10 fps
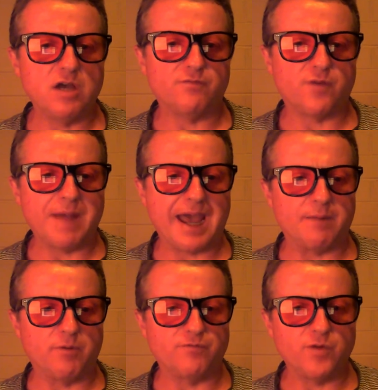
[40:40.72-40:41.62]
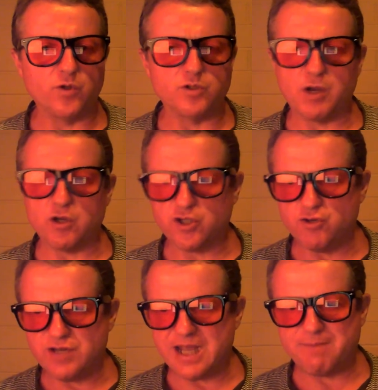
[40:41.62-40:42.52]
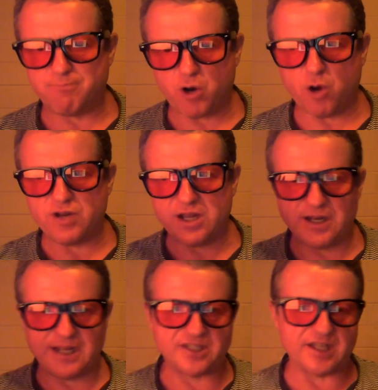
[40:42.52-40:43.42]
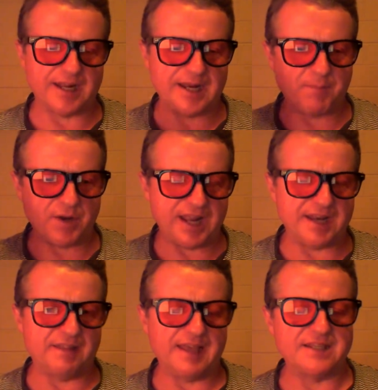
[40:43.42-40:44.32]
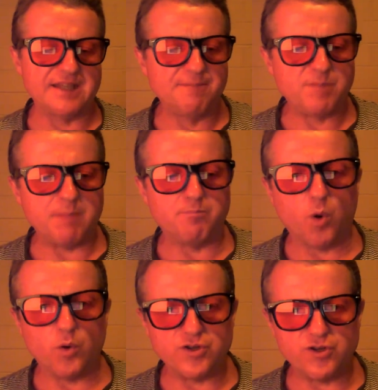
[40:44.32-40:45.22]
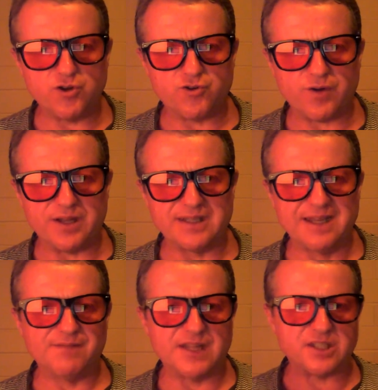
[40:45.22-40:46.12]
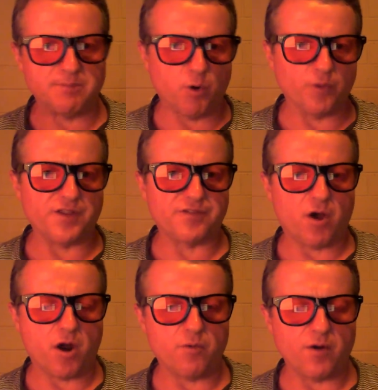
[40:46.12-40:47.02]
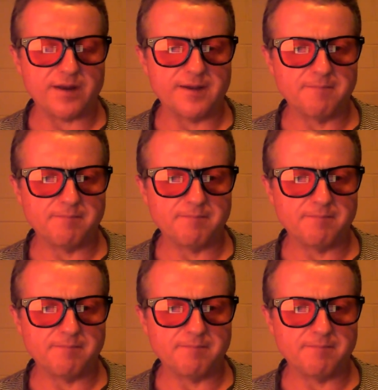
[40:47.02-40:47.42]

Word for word: from animal foods, because you need protein, you need selenium, you need these important nutrients that support the thyroid.